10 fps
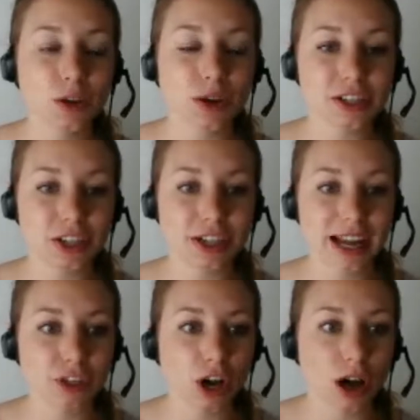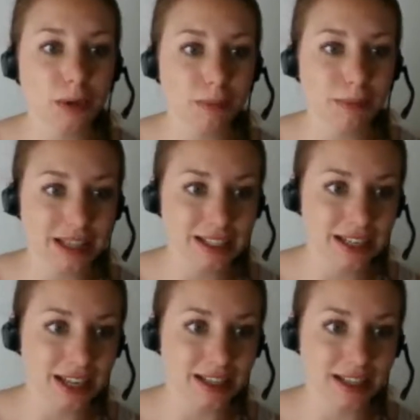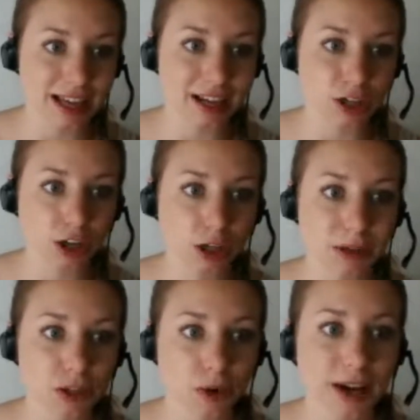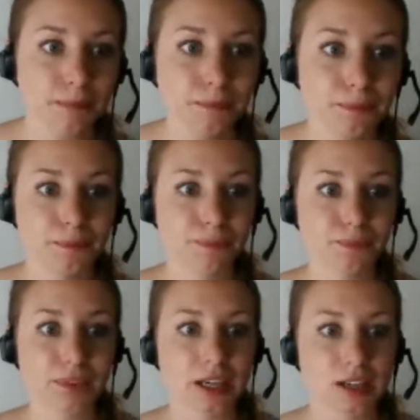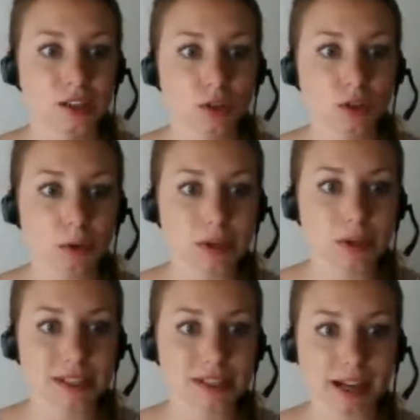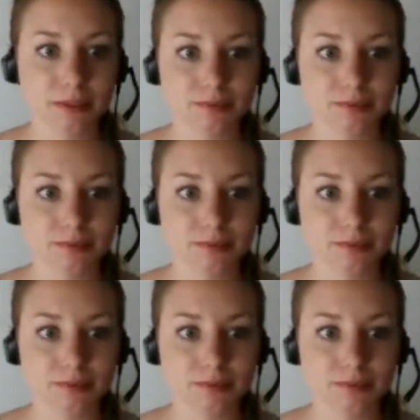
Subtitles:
and then you guys are going to have to copy and paste it into that document, okay? So give me 1